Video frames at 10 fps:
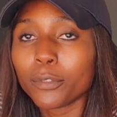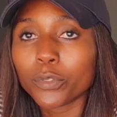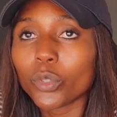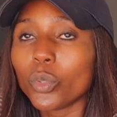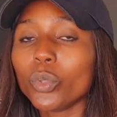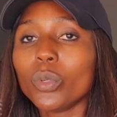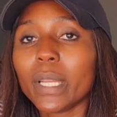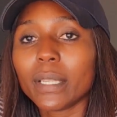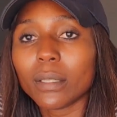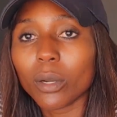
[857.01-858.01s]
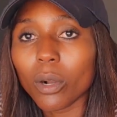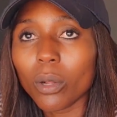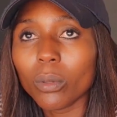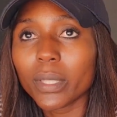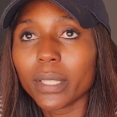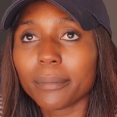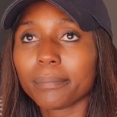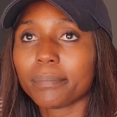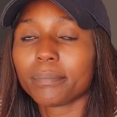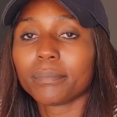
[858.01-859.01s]
food and all the
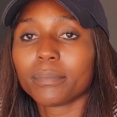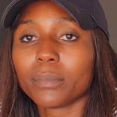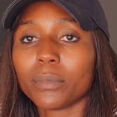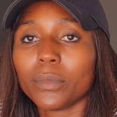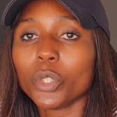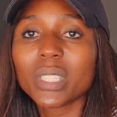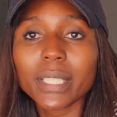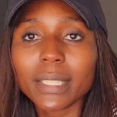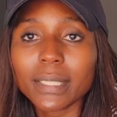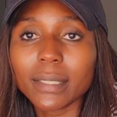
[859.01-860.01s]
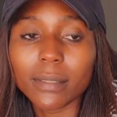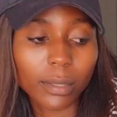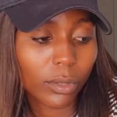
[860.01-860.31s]
utilities.